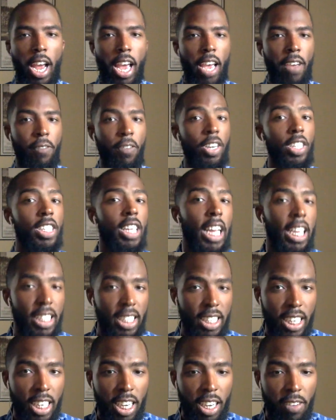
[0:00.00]
a first class
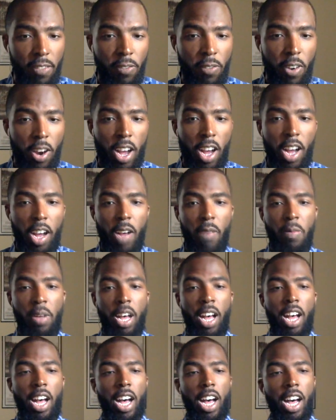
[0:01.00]
ticket from
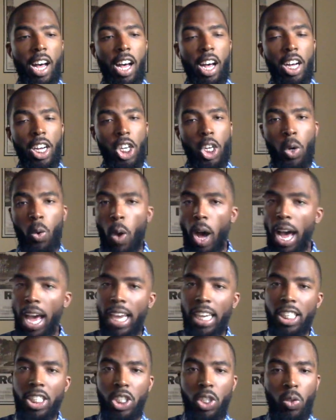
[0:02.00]

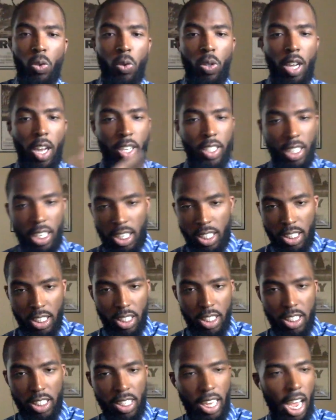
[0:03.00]
Kauai to Los
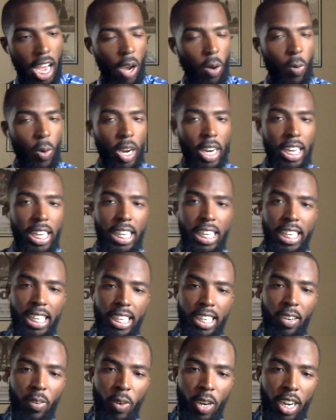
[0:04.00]
Angeles. Now, when
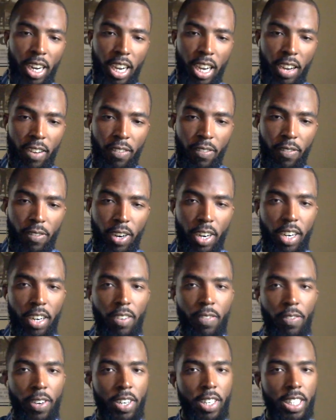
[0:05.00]

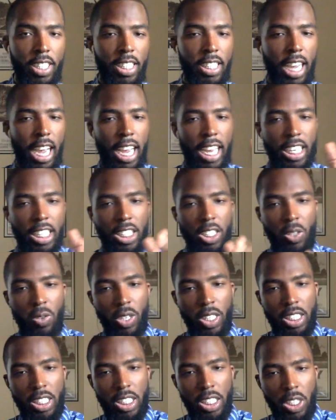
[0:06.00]
Furness got into
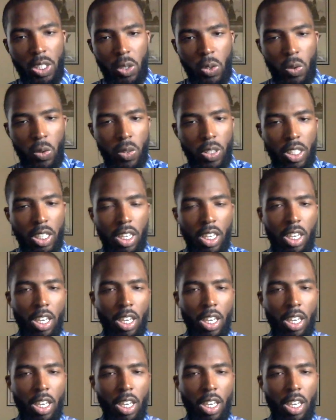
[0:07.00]
his seat,